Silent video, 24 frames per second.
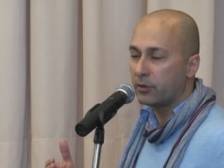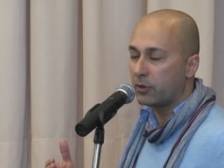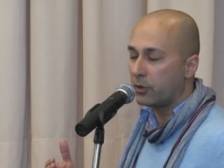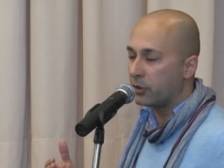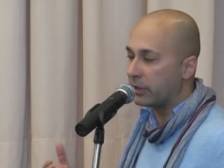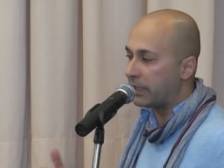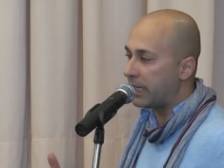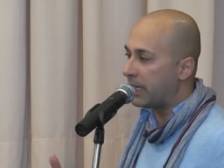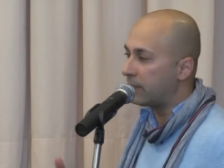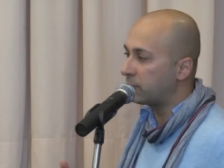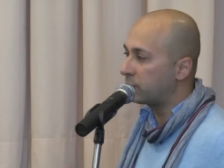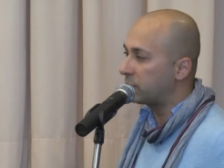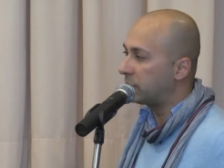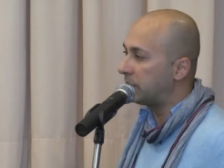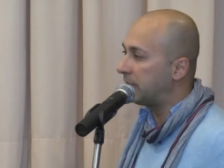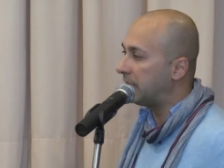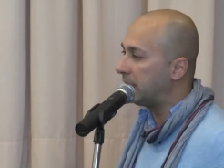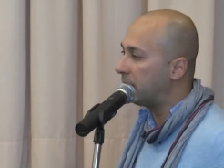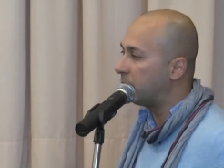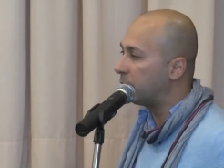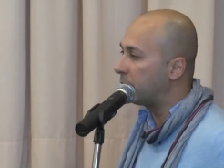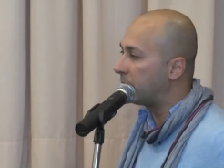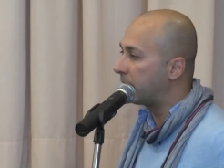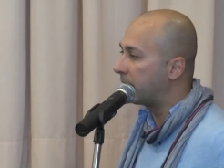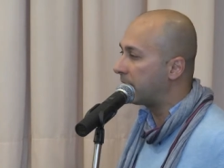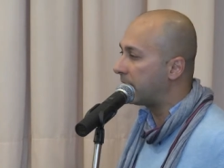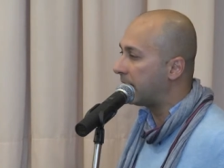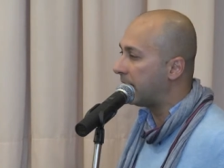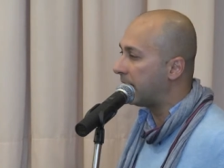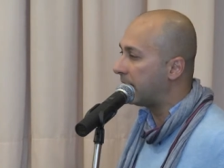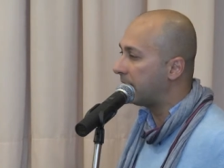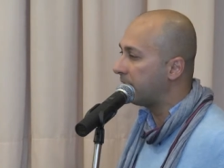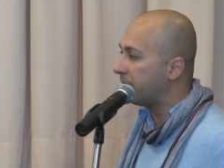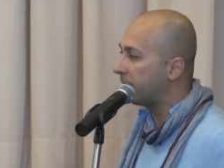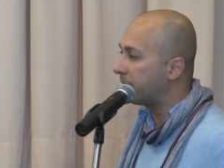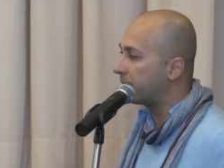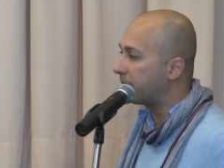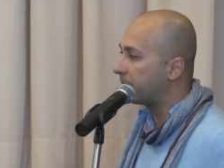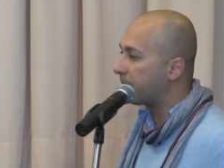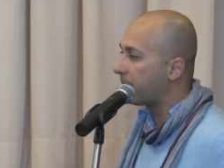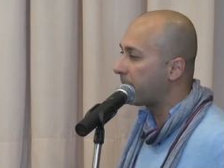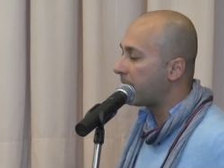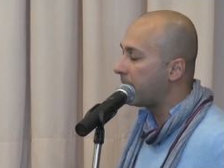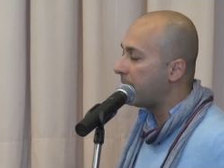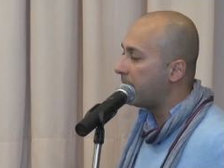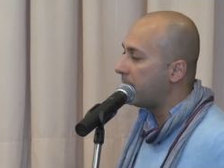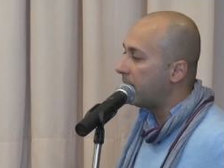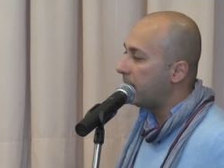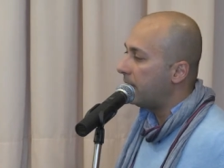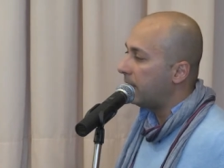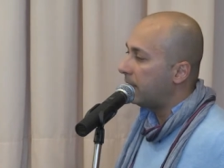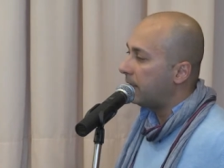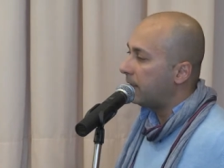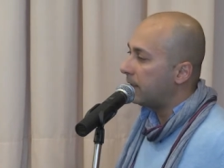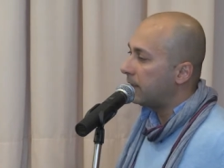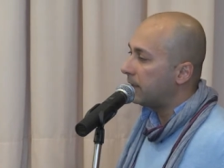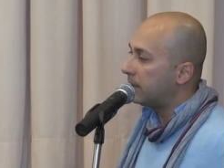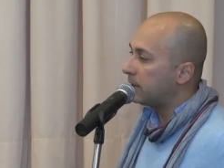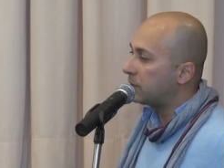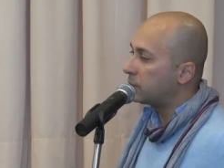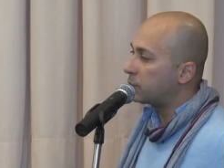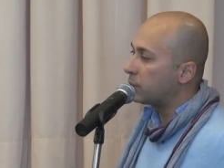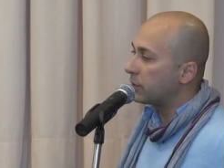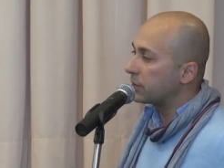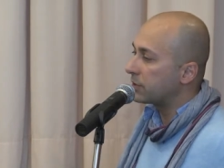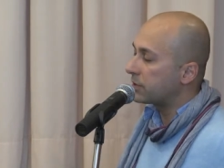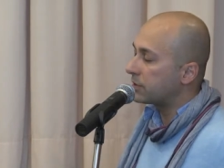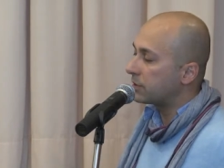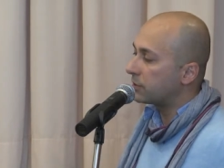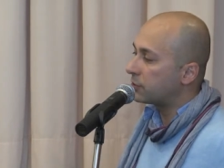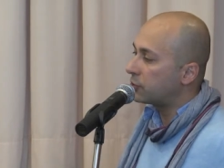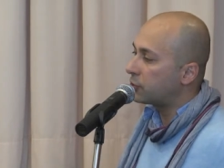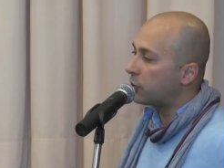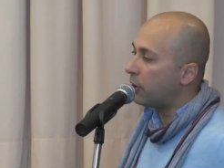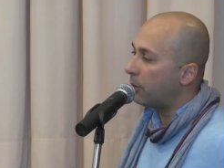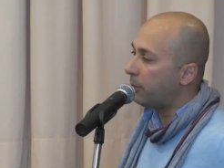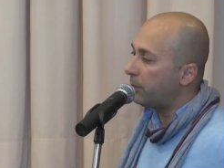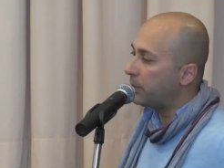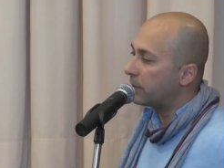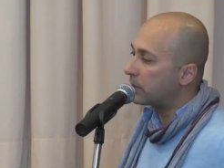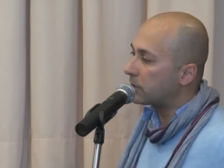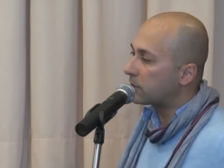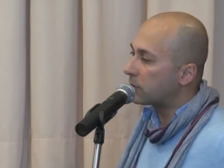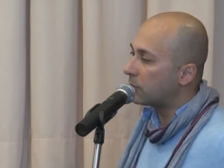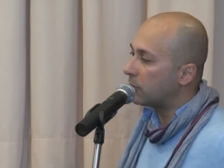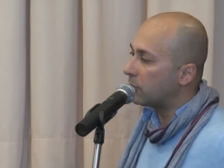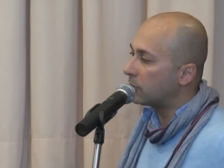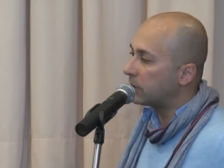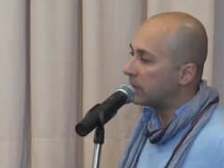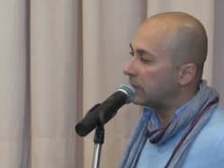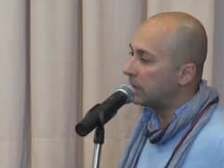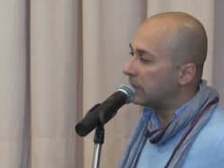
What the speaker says: on how to deal with life. It was topics on